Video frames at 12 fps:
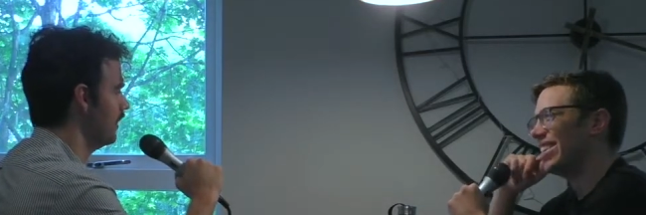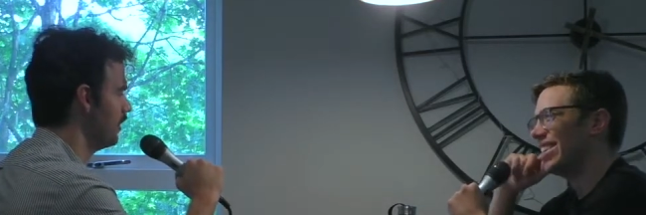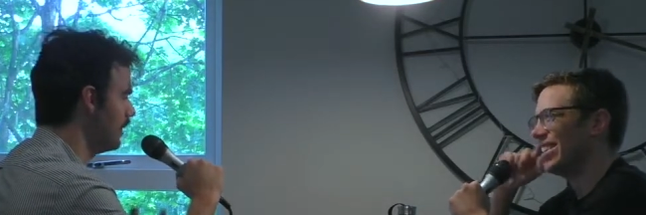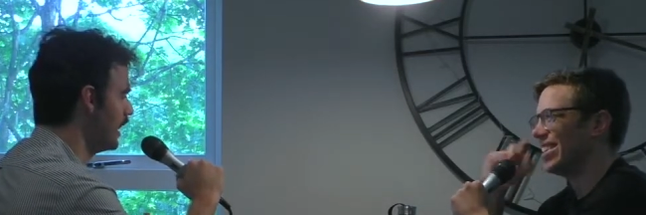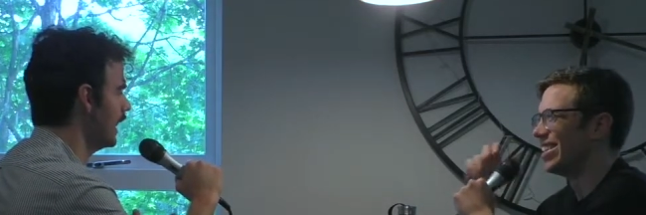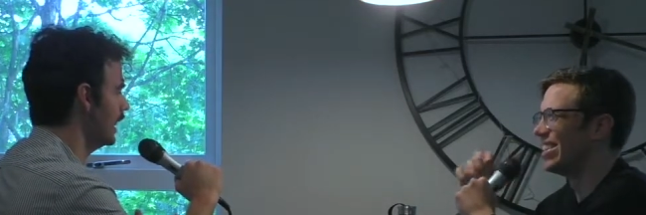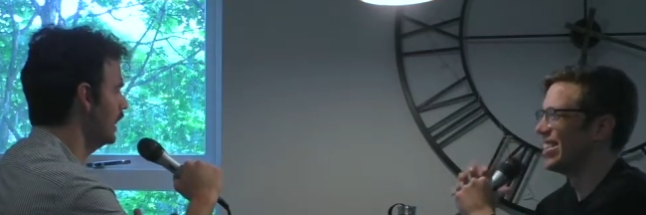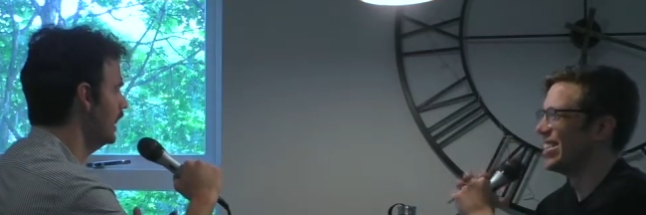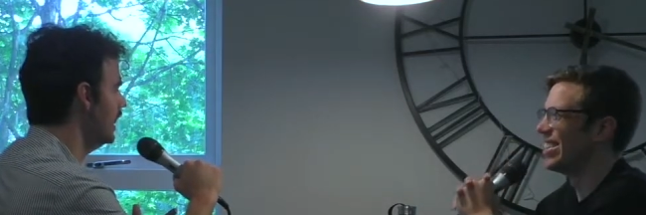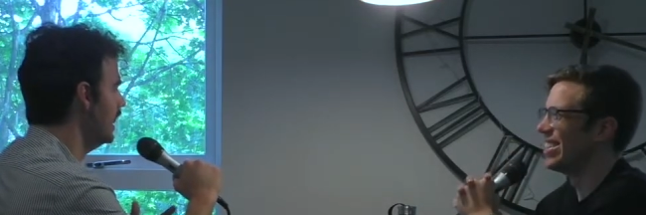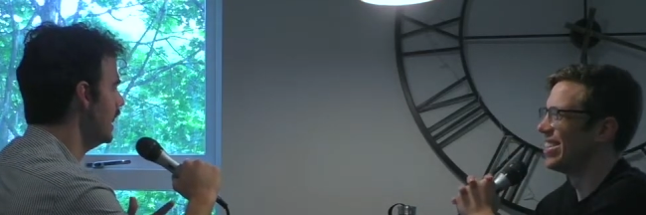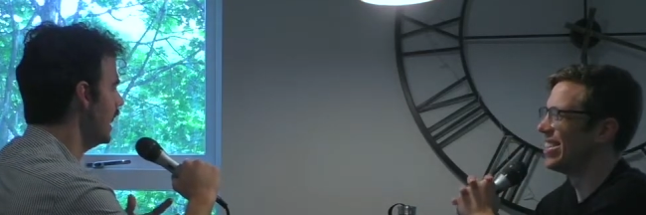Speaker 1: thing.
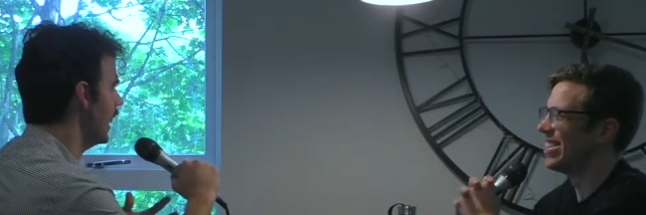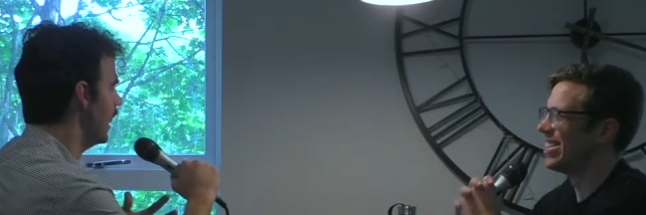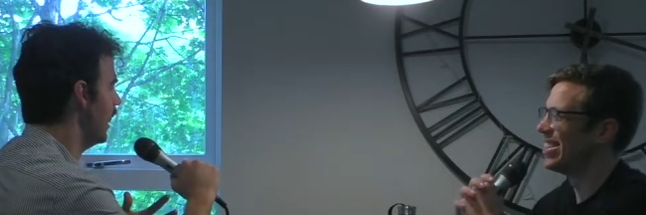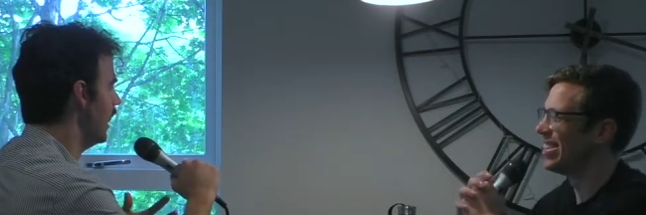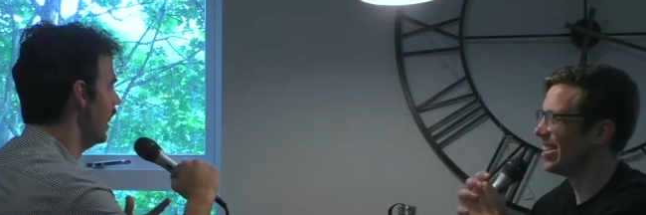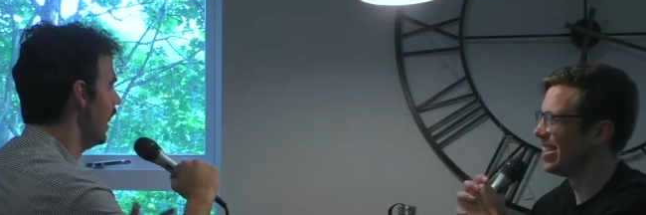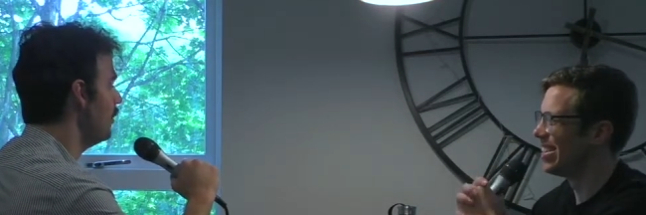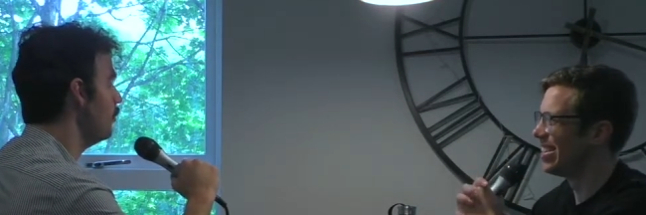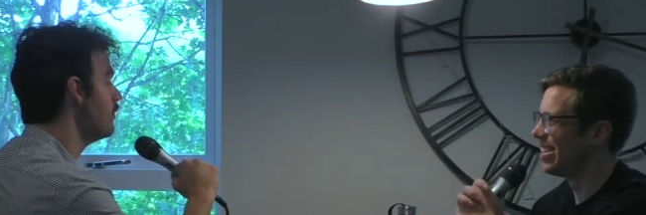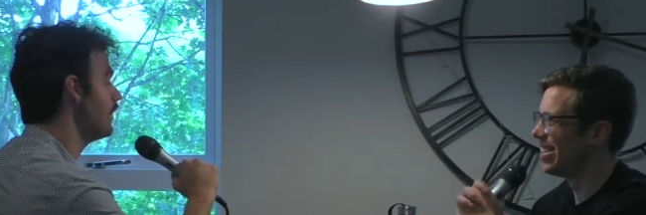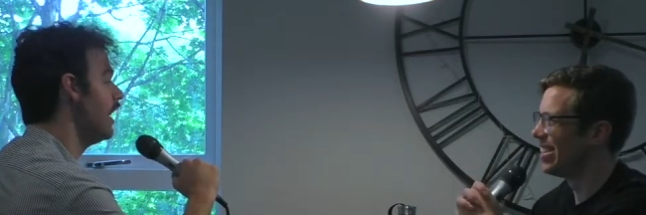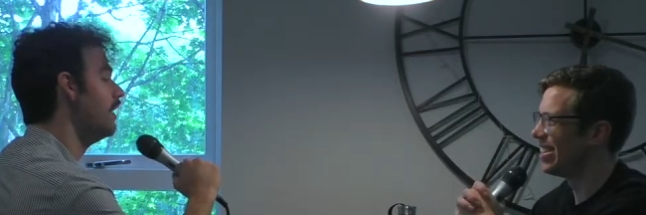Uh, and
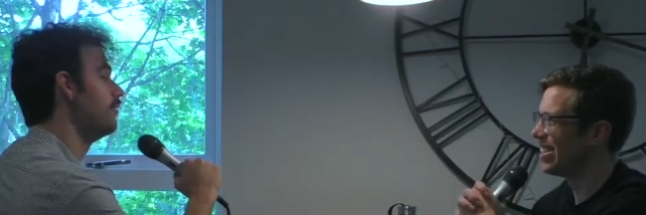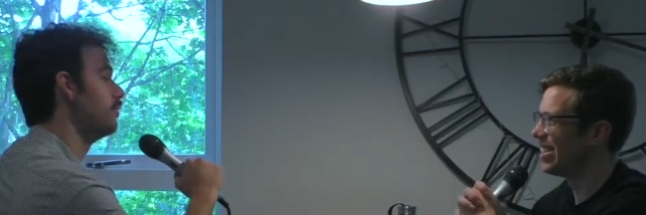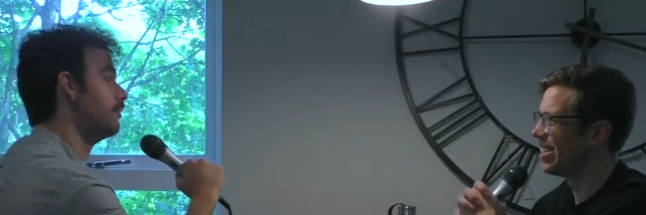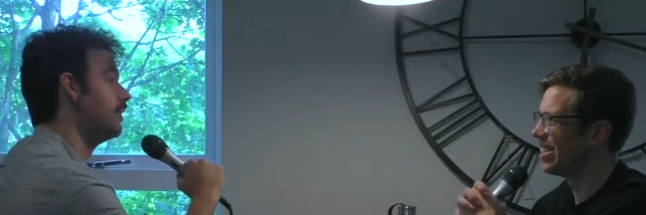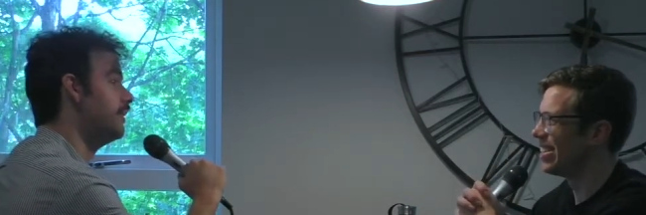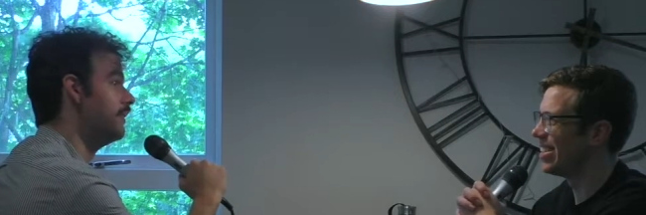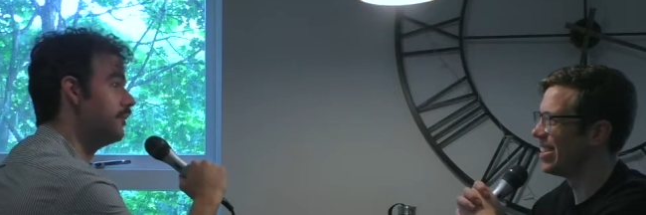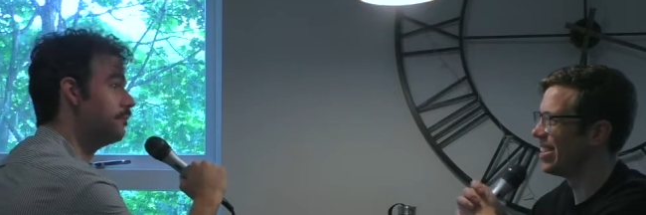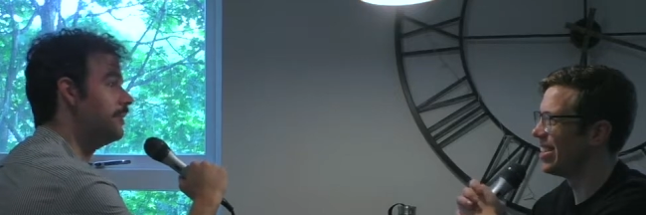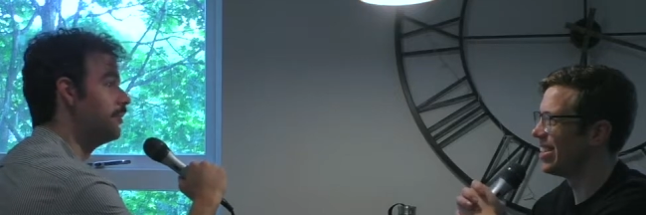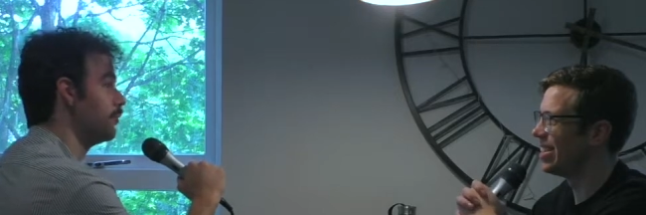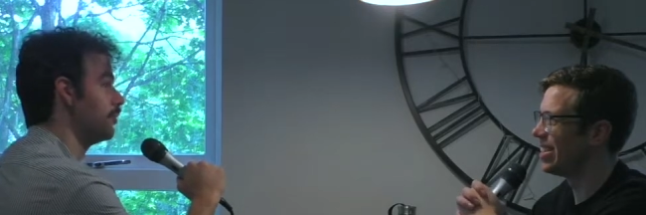we've gotten some good, there's
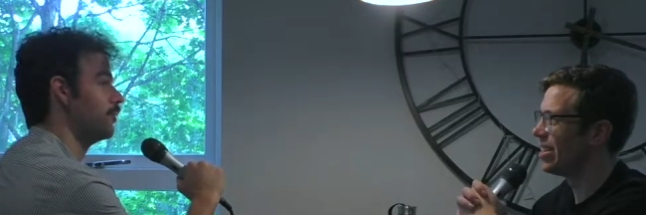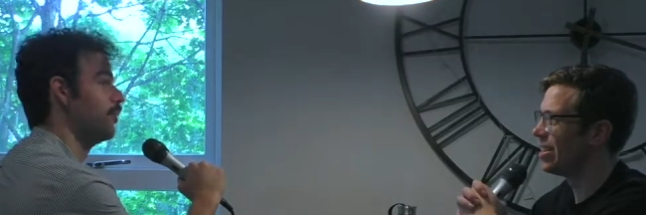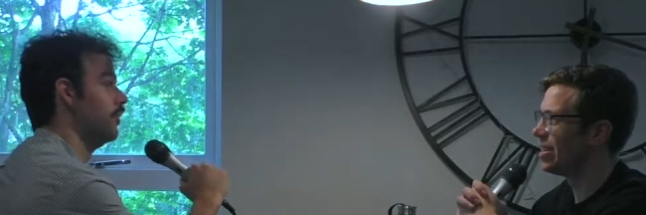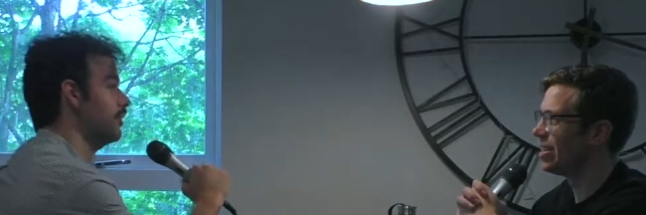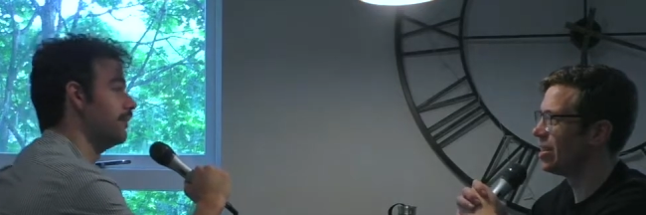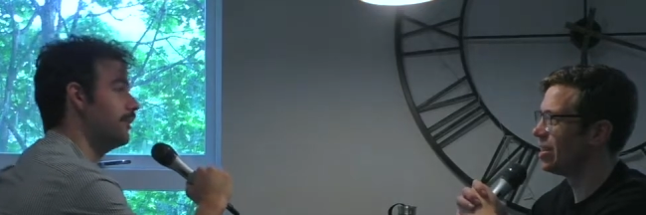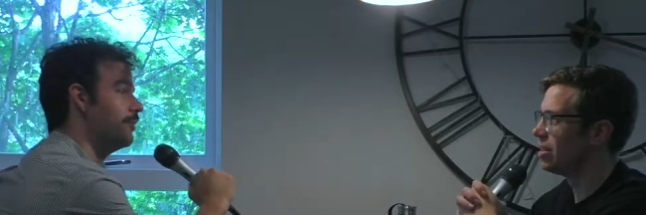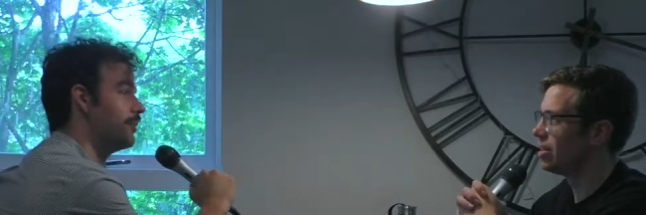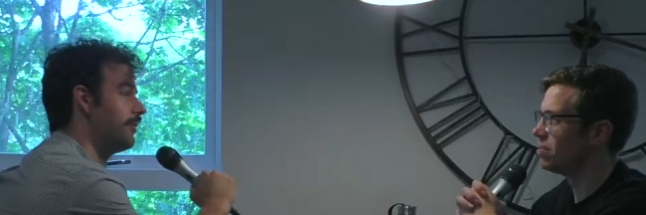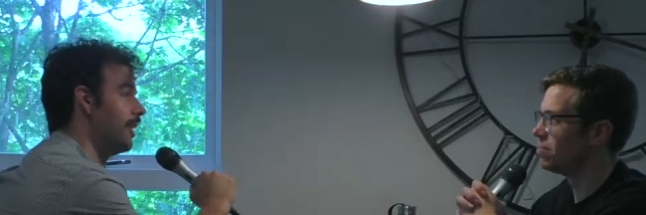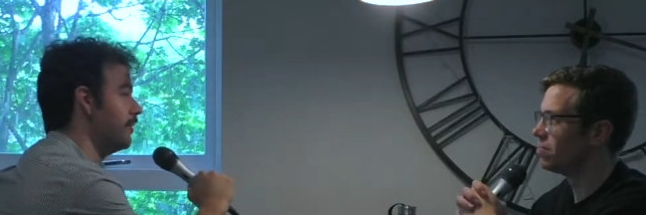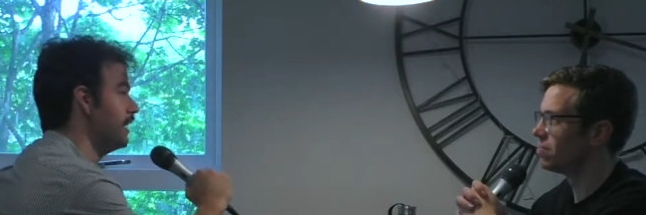been some quality films.
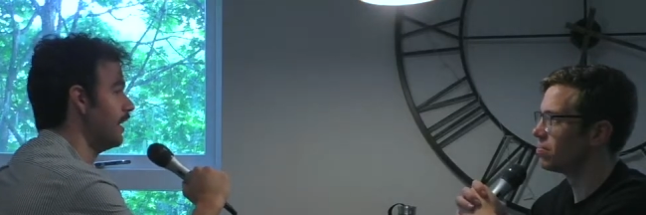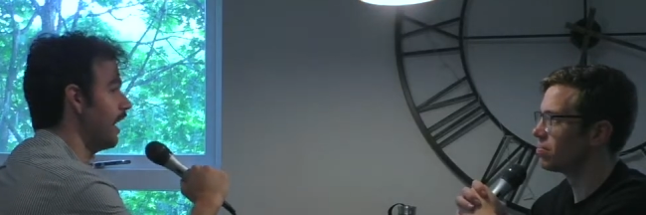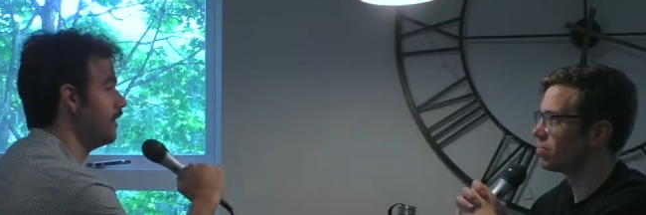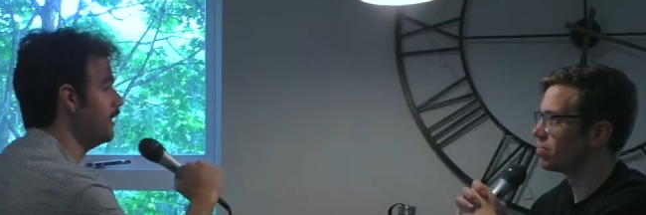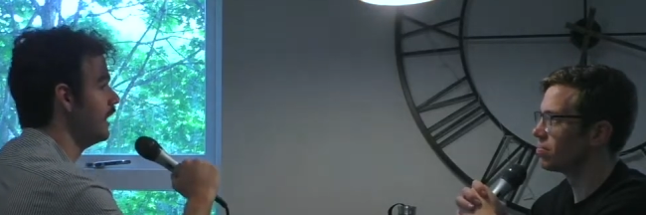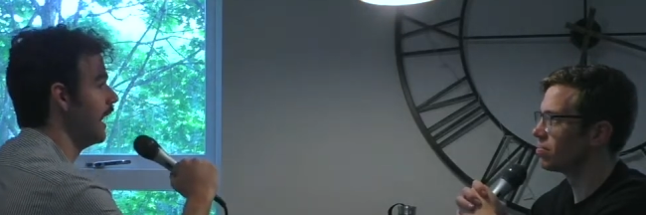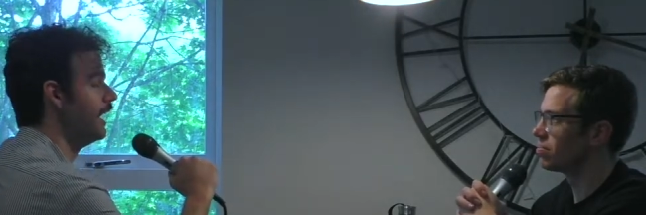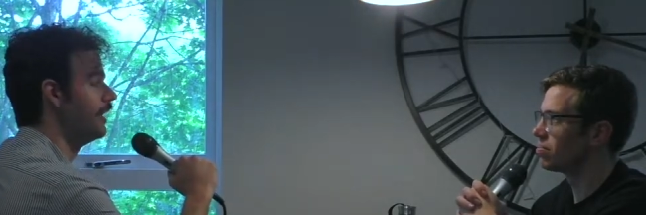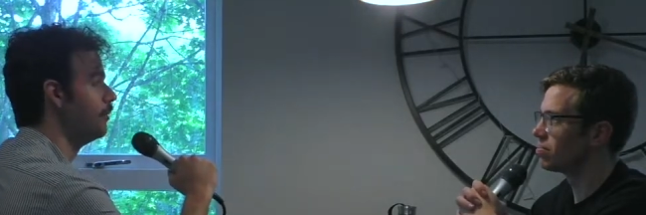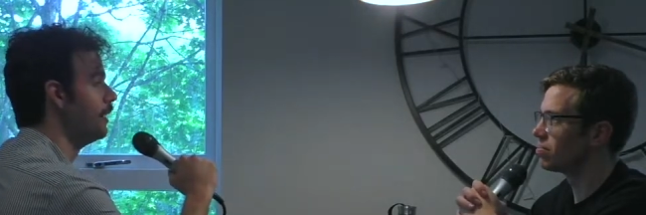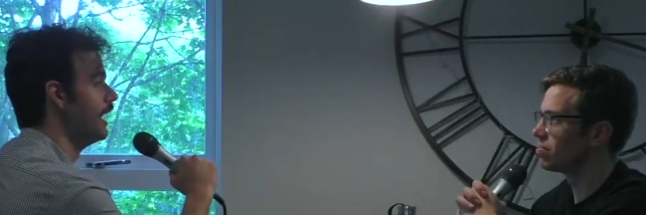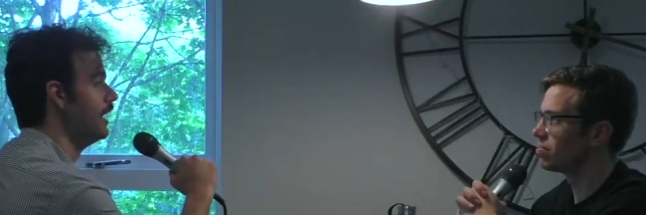I've, I mean, I think
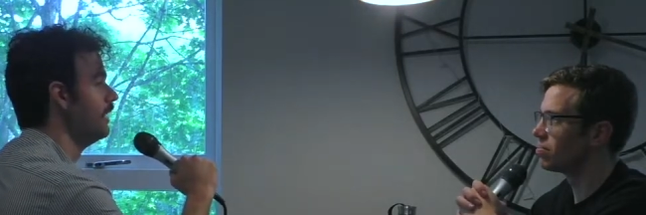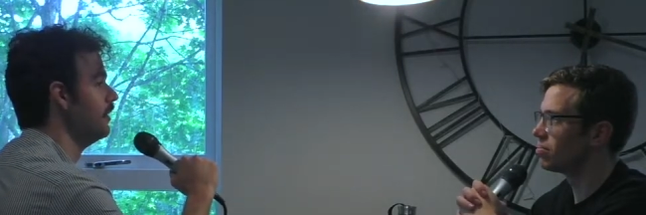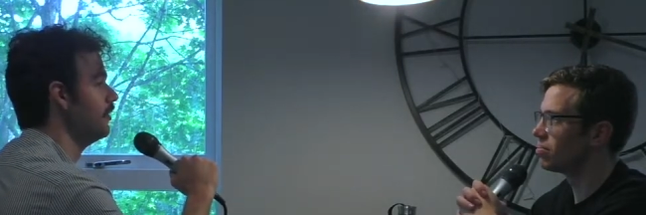Anchorman